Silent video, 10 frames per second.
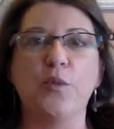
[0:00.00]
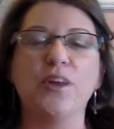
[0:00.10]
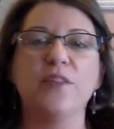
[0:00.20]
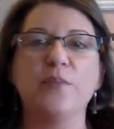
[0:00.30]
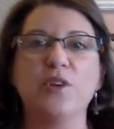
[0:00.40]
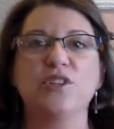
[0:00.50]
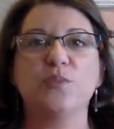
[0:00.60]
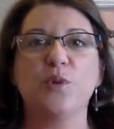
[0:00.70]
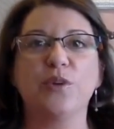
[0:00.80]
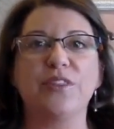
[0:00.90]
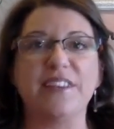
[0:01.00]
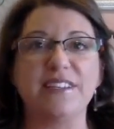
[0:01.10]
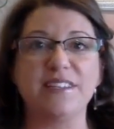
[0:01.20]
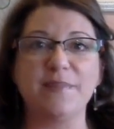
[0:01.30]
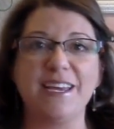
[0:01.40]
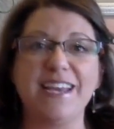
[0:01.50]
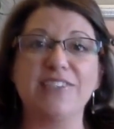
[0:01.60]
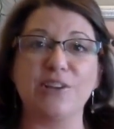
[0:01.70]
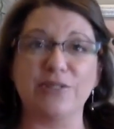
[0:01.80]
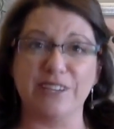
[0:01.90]
One of the most important things to me
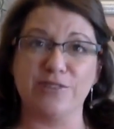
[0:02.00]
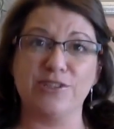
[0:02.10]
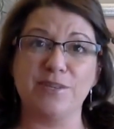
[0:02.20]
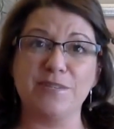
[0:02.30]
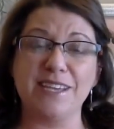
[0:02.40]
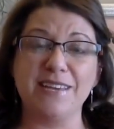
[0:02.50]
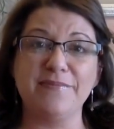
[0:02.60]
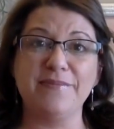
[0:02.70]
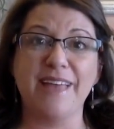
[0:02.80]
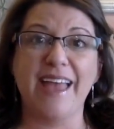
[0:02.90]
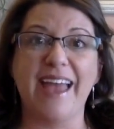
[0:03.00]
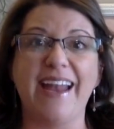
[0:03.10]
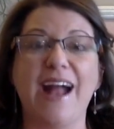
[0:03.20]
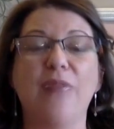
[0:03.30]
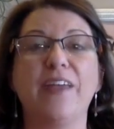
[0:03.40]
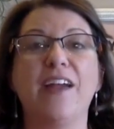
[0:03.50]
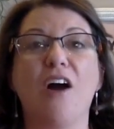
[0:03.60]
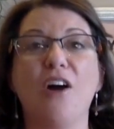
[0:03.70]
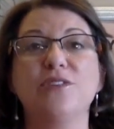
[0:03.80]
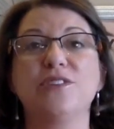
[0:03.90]
is our leadership team and how they
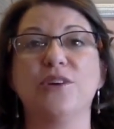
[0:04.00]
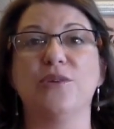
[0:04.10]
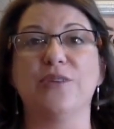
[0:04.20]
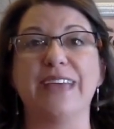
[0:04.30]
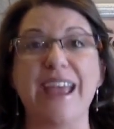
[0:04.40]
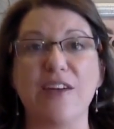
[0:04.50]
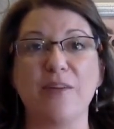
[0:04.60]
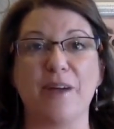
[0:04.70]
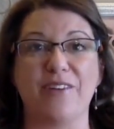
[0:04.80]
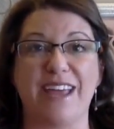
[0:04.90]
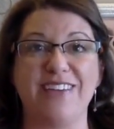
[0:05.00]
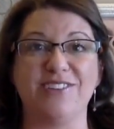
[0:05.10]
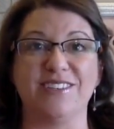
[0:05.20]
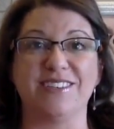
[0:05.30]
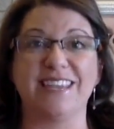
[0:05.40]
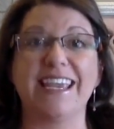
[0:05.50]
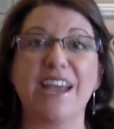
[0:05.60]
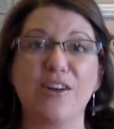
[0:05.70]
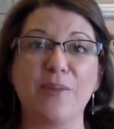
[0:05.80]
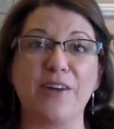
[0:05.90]
also care about agents. They
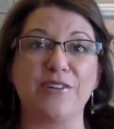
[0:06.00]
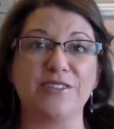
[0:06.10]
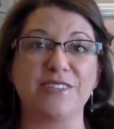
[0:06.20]
care about our